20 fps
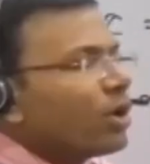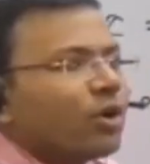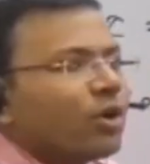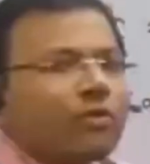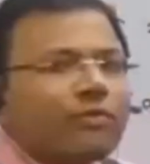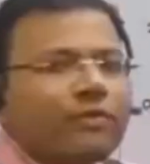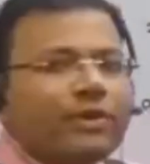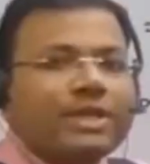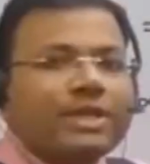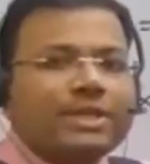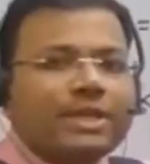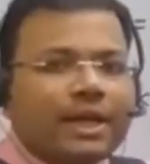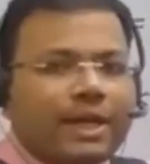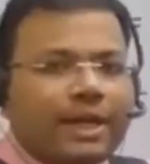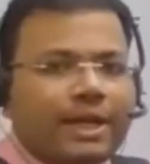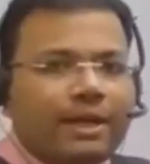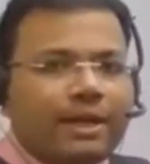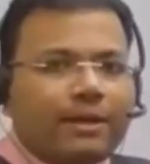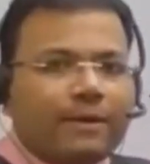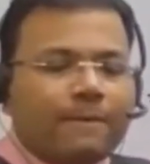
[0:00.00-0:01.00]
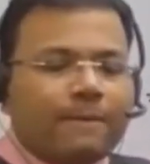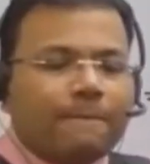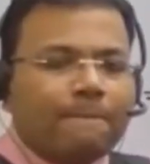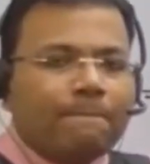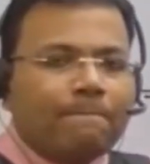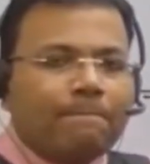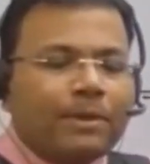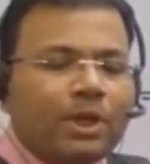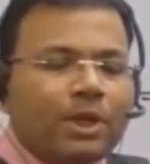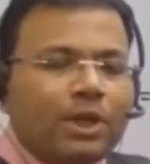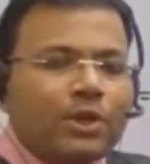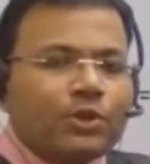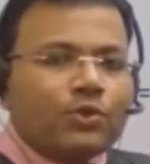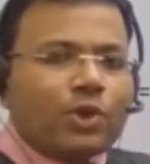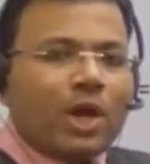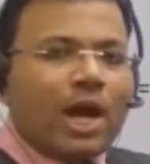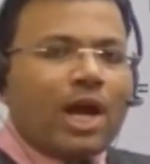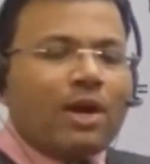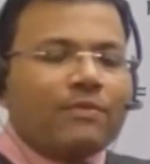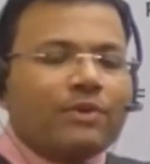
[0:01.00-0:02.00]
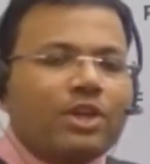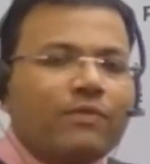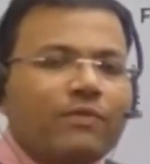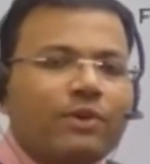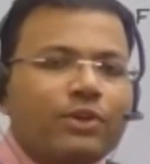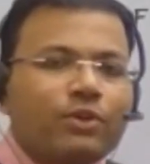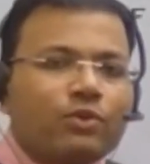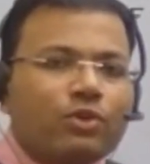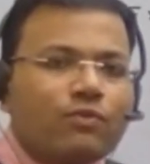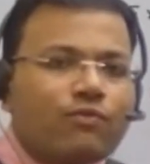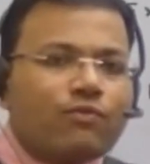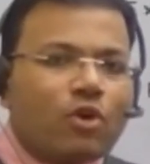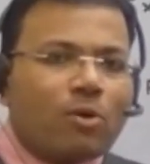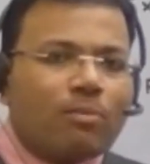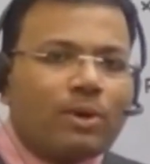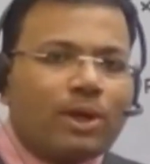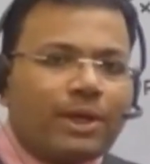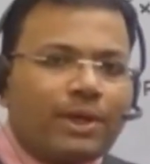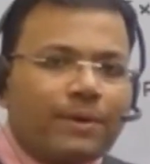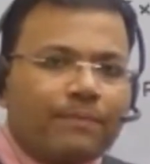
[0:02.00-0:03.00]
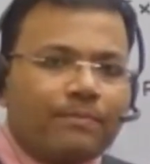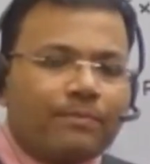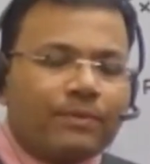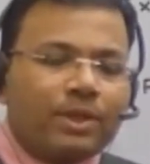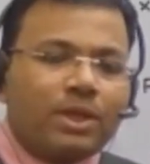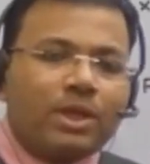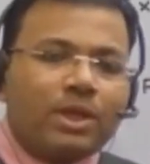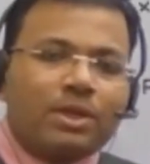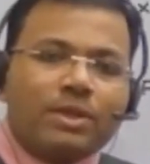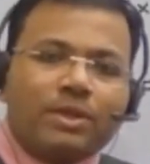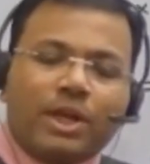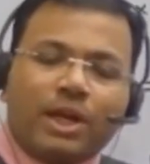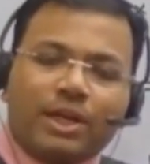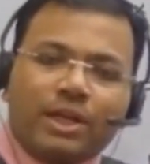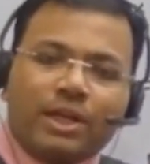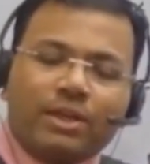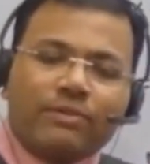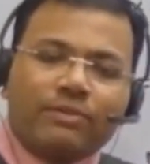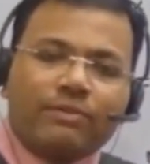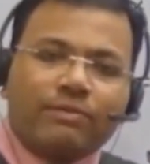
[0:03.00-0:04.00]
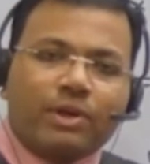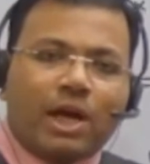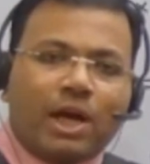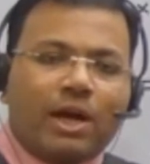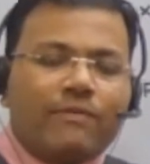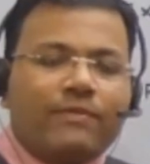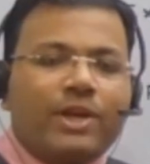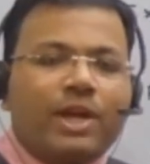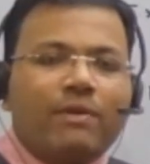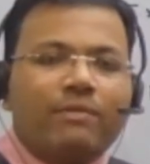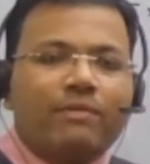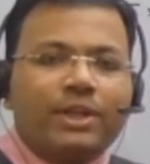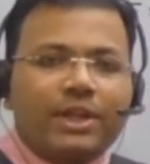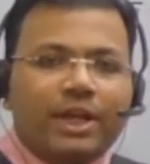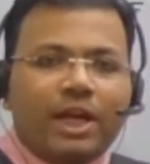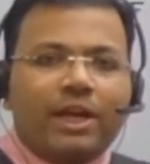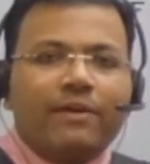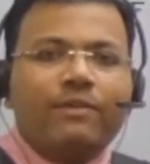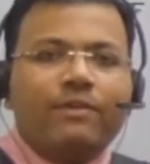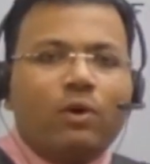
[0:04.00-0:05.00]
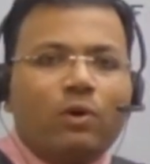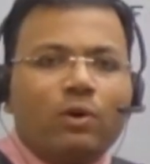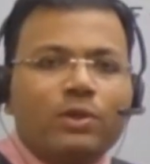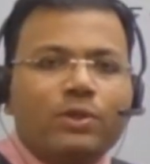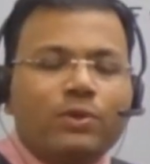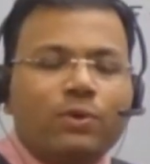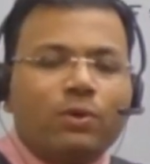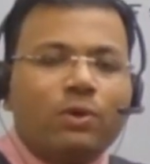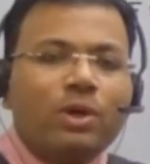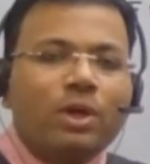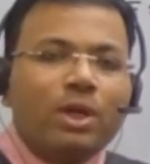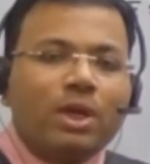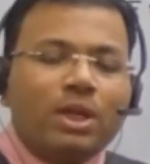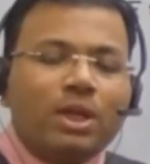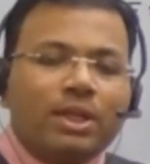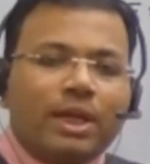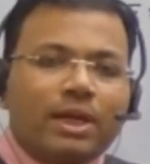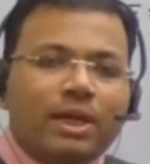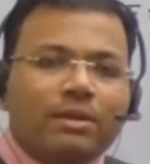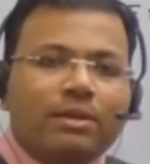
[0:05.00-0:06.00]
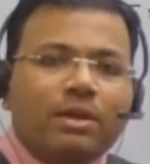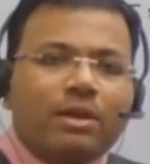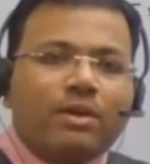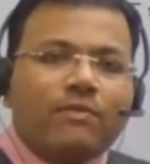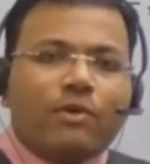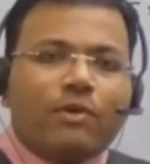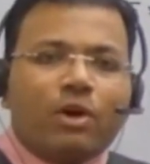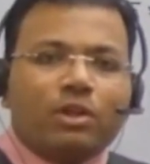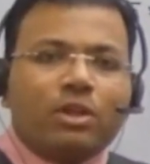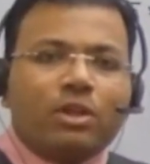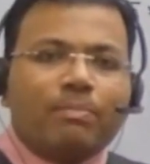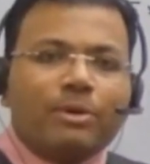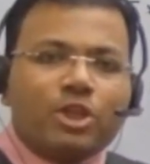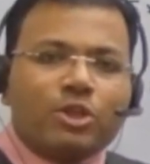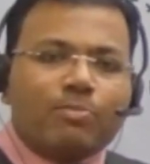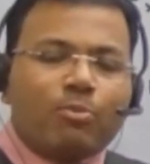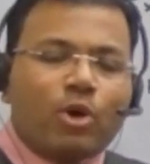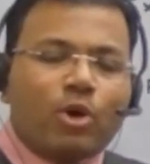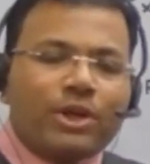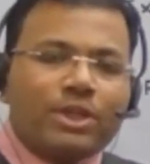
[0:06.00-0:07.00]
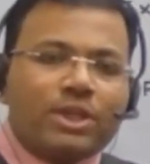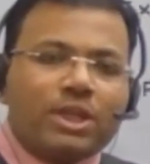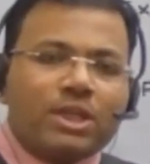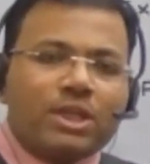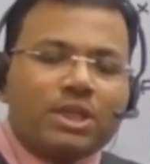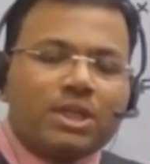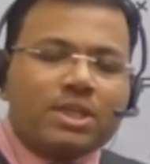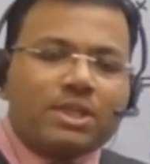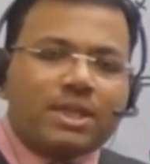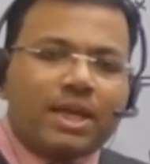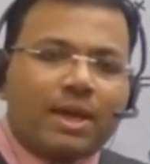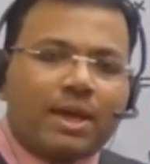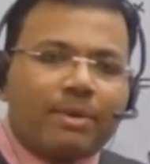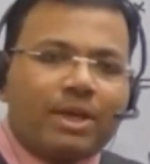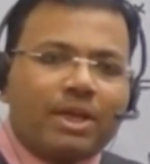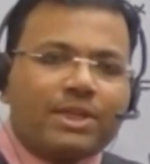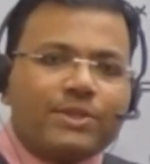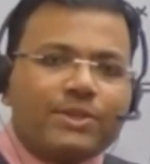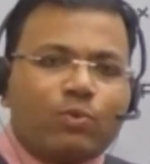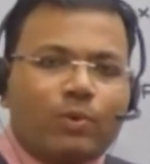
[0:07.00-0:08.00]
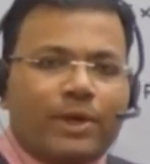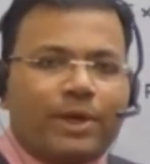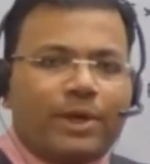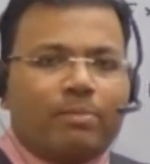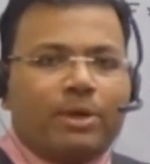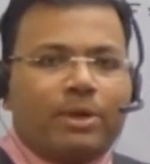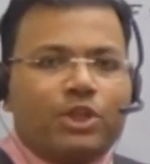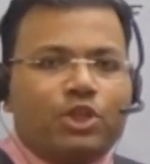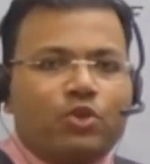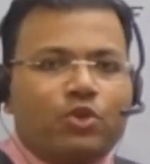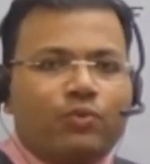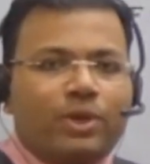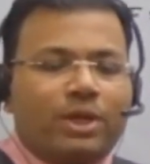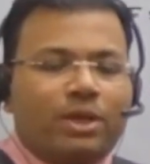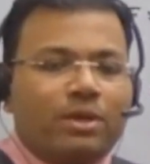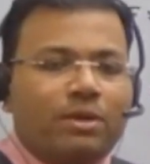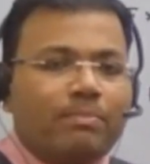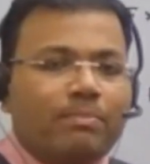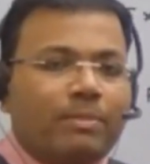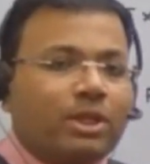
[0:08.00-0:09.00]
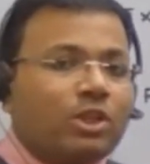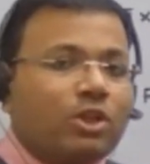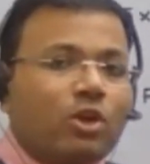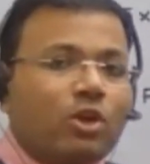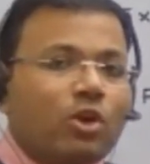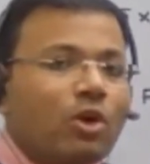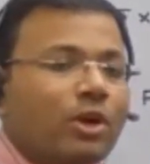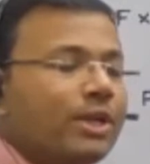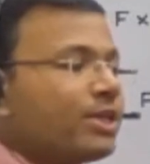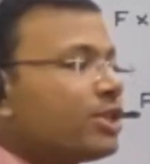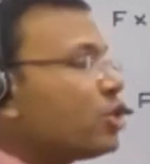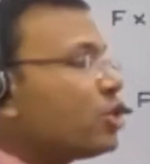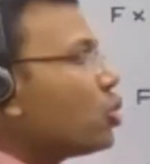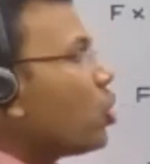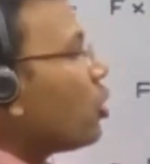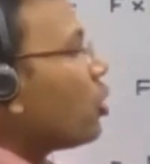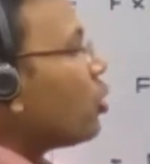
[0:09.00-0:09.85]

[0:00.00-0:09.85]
of its end. So I have given you the formula, that is we have derived also, that for the midpoint it is ml square by 12, but the rod is not